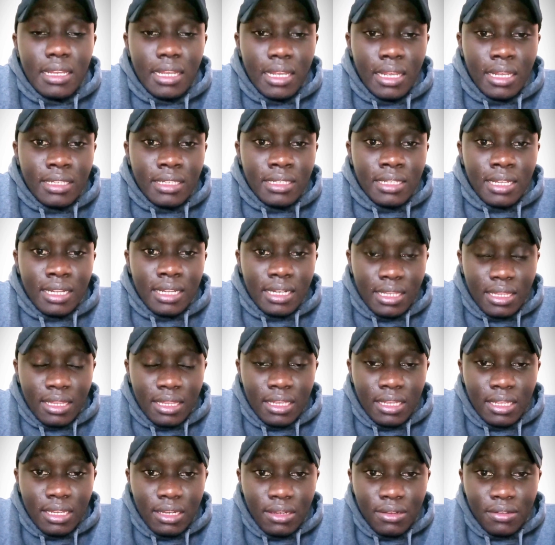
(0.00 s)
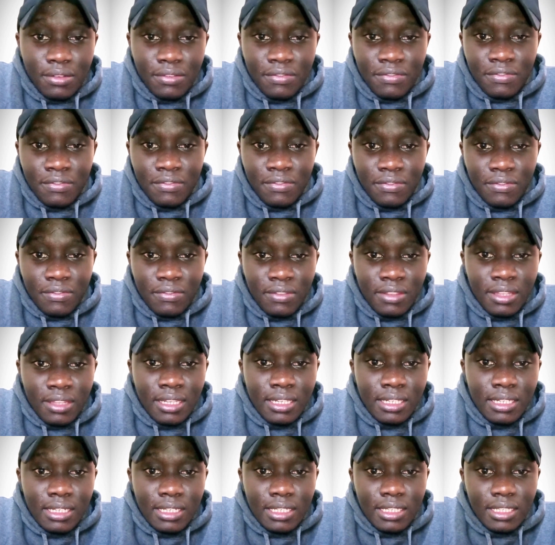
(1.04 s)
Is that the end of
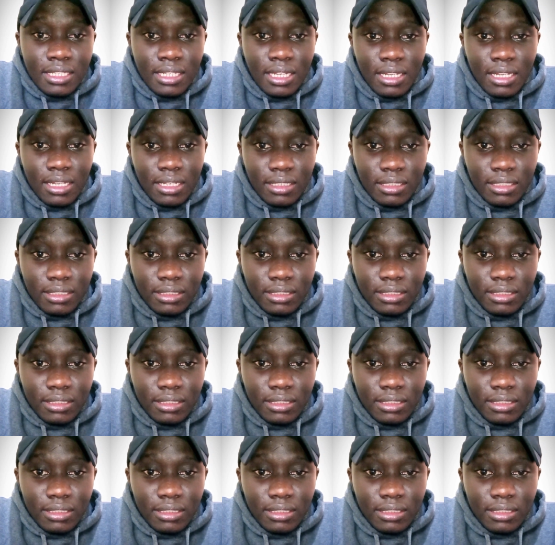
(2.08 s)
this teacher